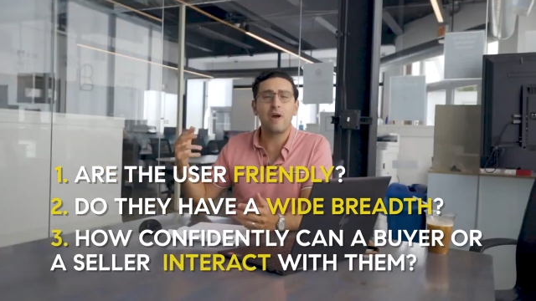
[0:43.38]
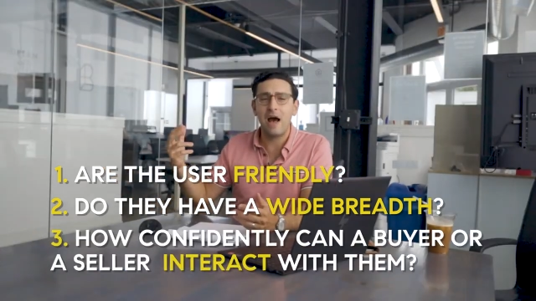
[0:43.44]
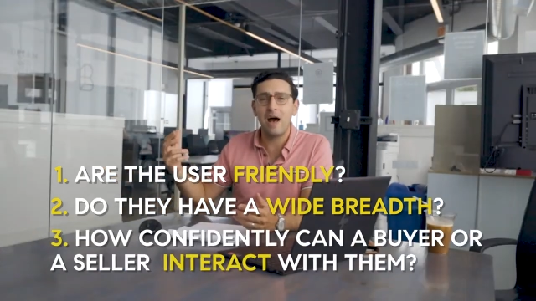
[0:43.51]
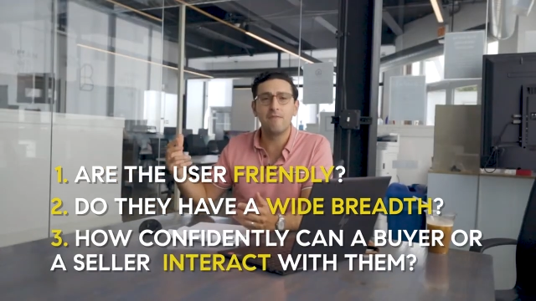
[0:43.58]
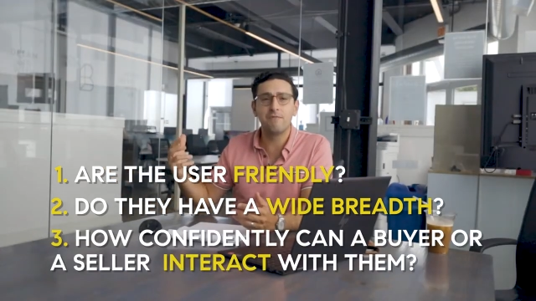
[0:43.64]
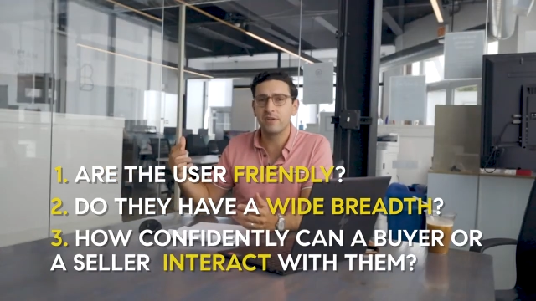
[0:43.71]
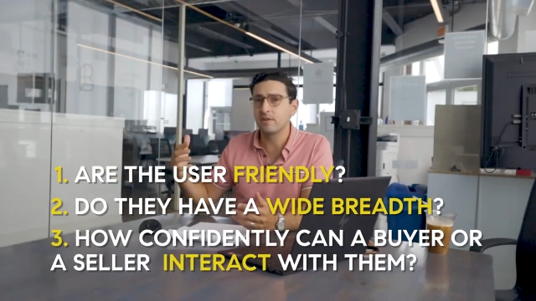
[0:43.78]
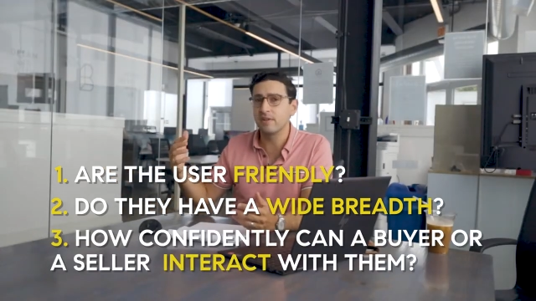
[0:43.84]

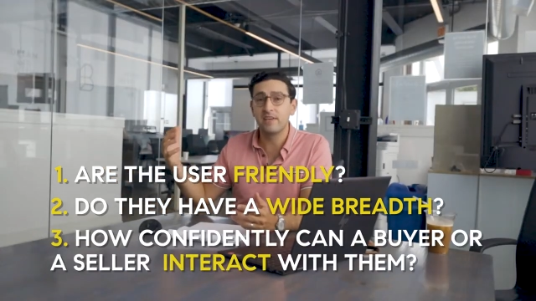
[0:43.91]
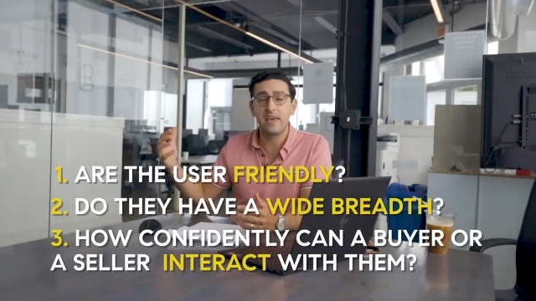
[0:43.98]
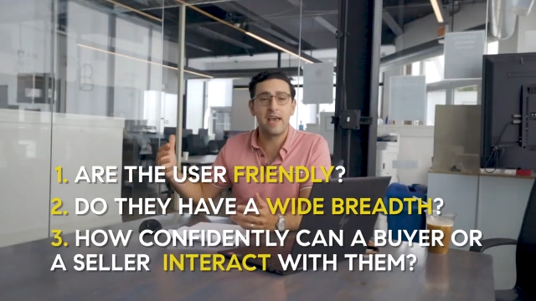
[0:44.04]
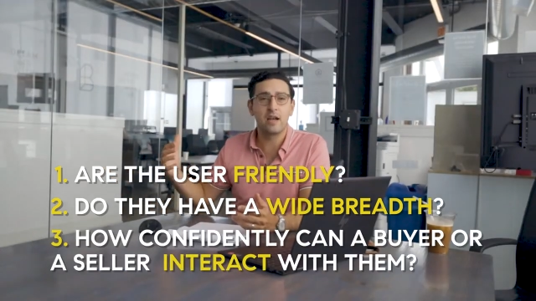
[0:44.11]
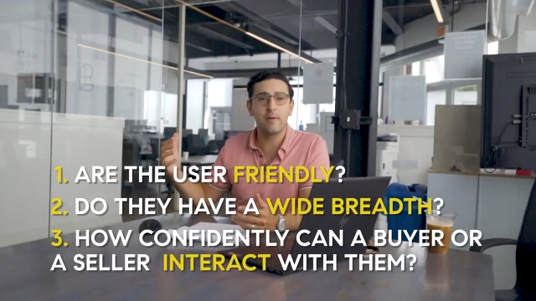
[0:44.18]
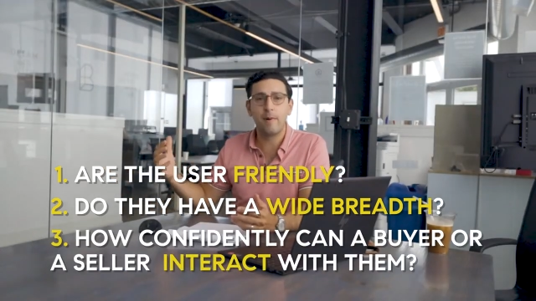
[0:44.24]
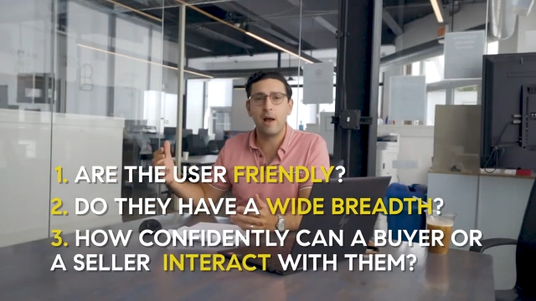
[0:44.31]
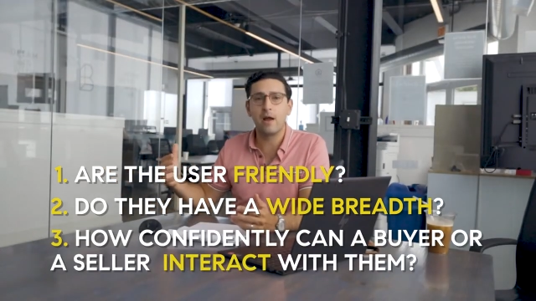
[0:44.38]
confidently
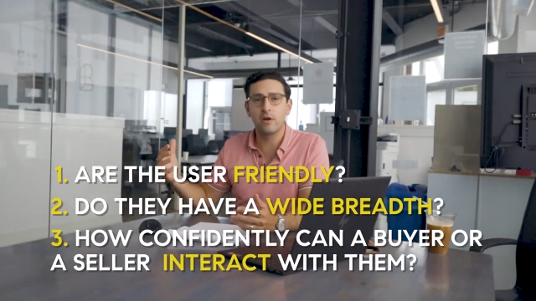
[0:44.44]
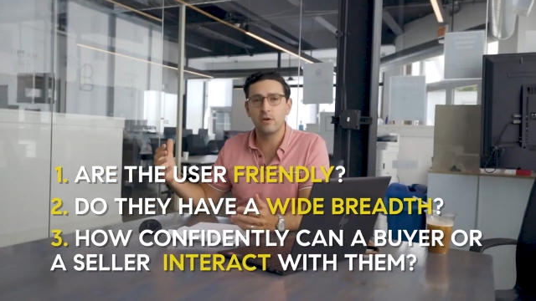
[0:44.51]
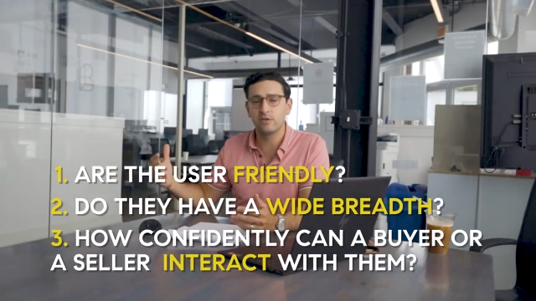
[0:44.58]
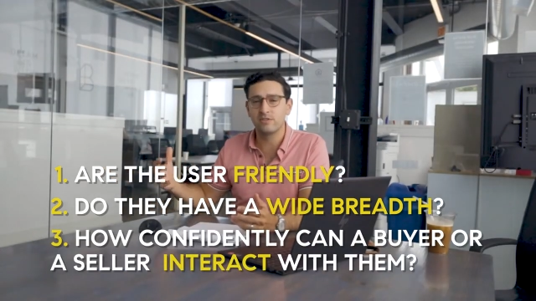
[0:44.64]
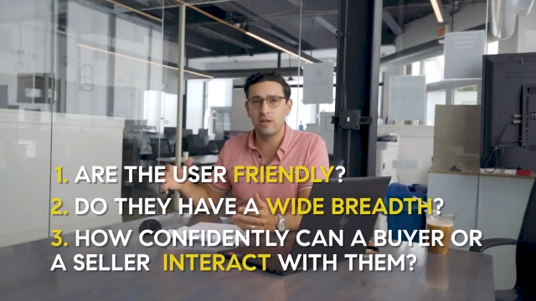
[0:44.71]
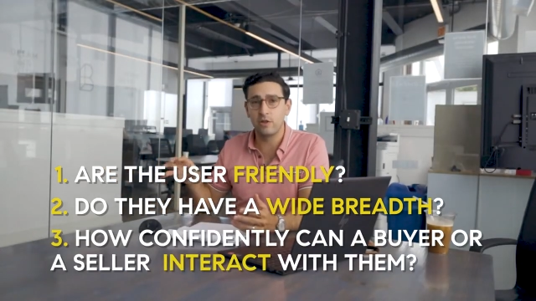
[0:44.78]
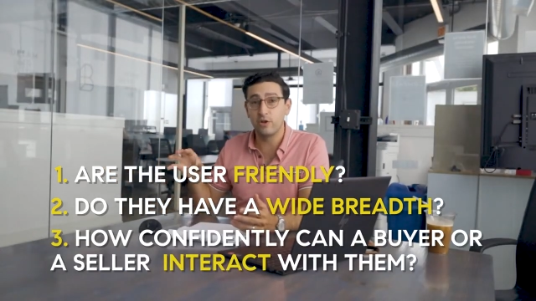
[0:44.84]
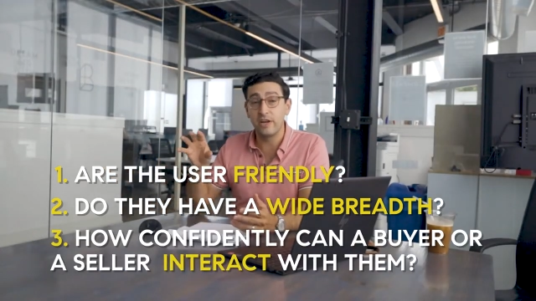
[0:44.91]
can a buyer or
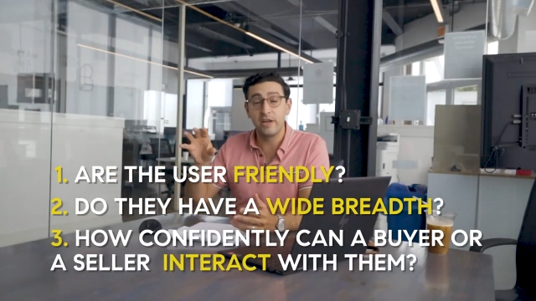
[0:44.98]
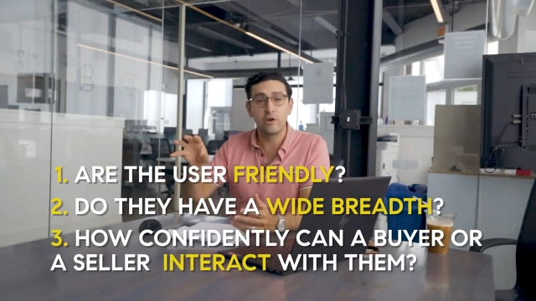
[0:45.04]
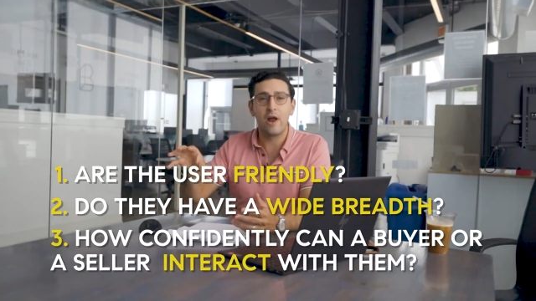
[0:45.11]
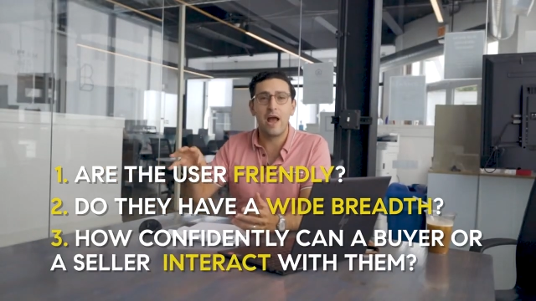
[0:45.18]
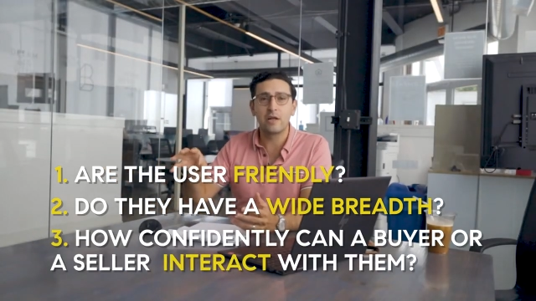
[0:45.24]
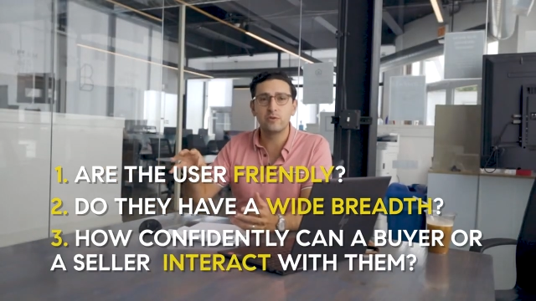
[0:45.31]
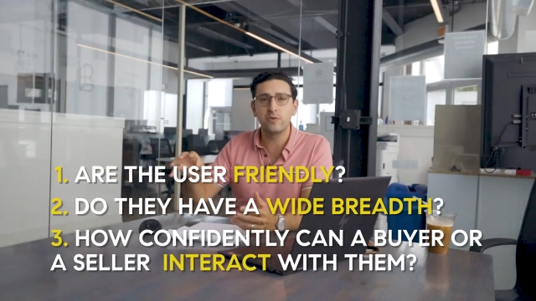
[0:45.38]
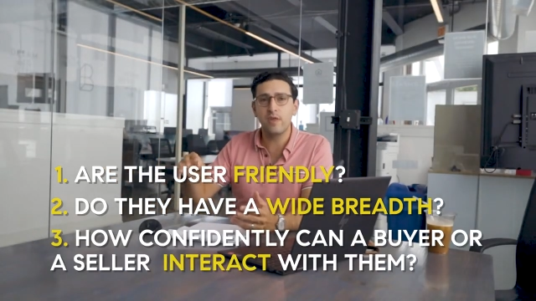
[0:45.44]
seller
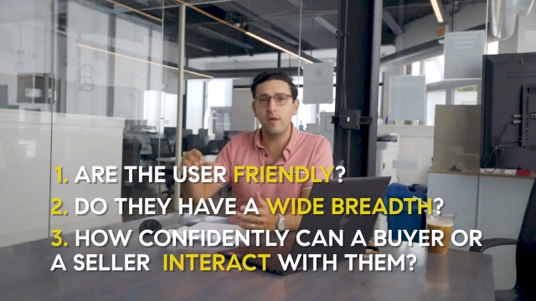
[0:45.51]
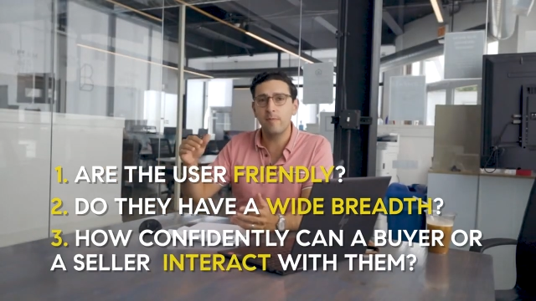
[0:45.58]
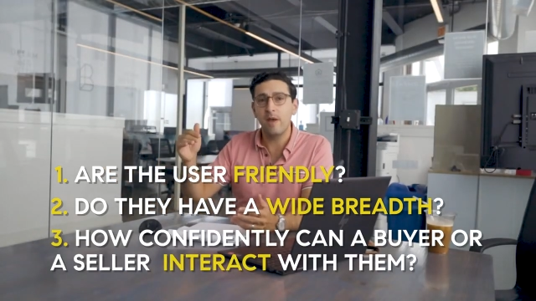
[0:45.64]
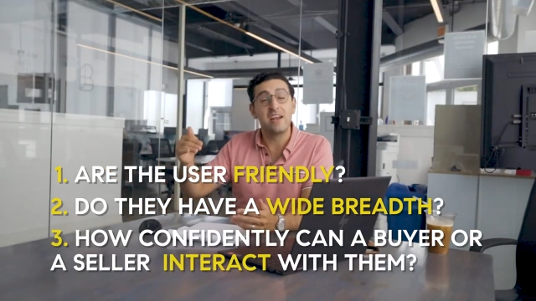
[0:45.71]
interact with them